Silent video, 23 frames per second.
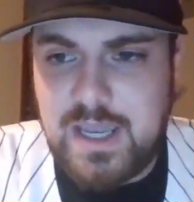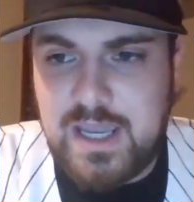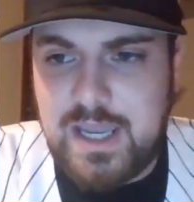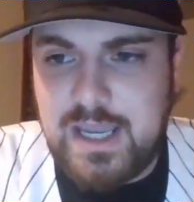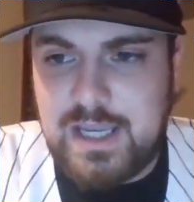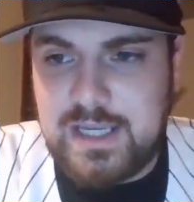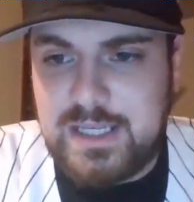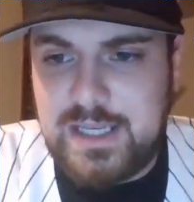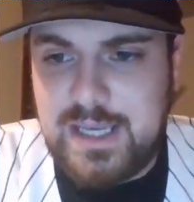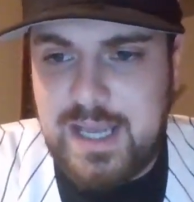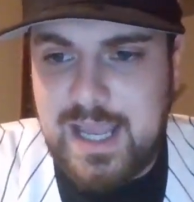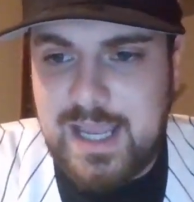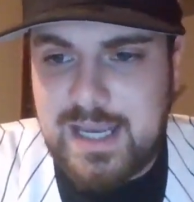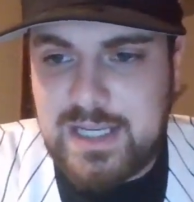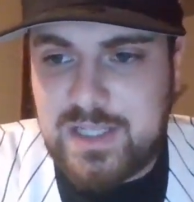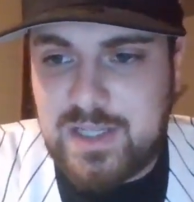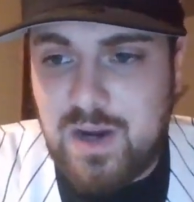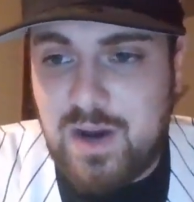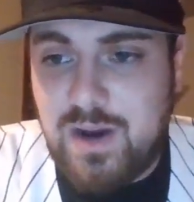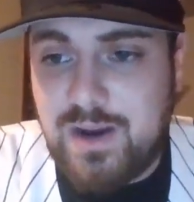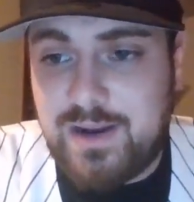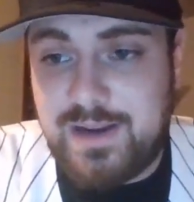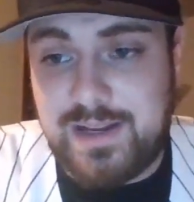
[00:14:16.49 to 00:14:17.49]
His next
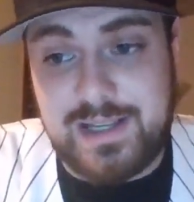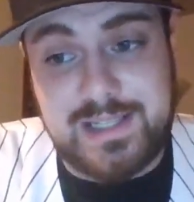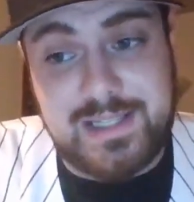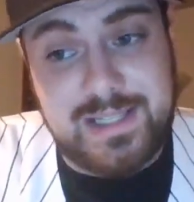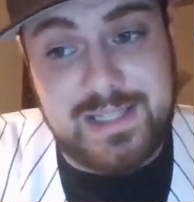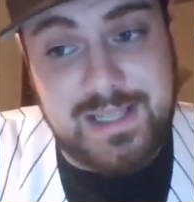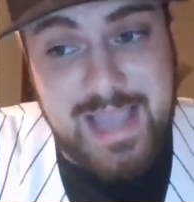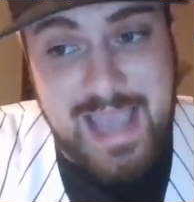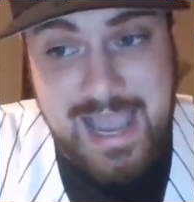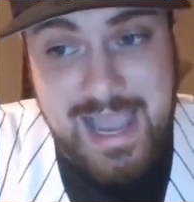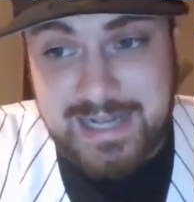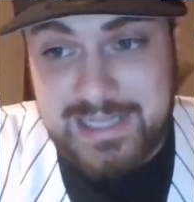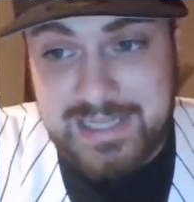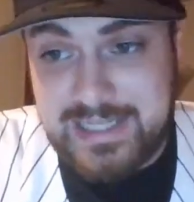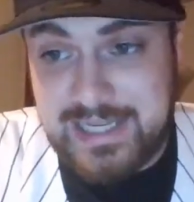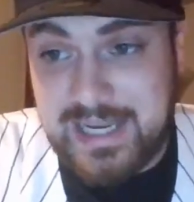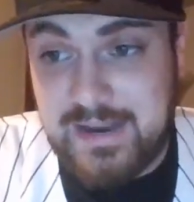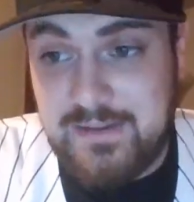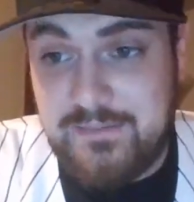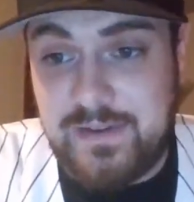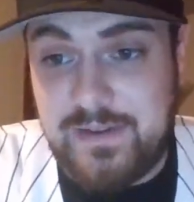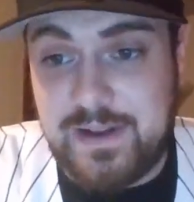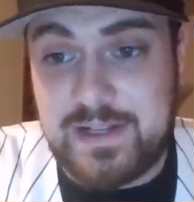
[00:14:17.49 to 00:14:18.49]
start is at
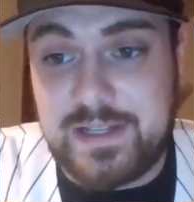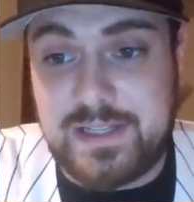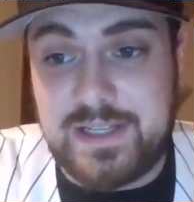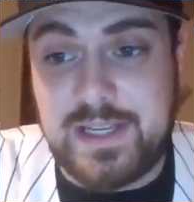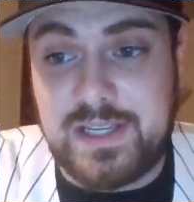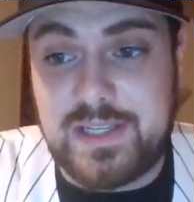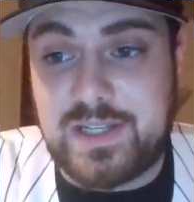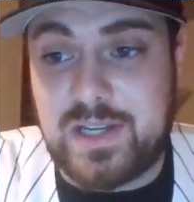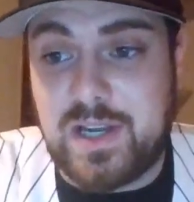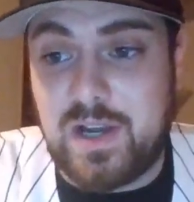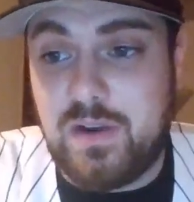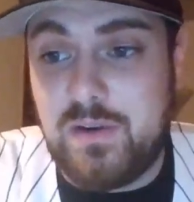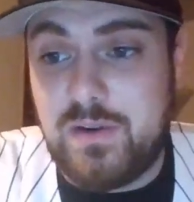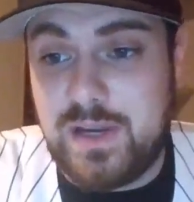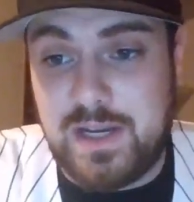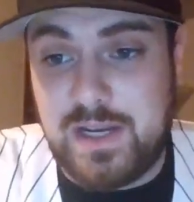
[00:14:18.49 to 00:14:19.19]
San Francisco.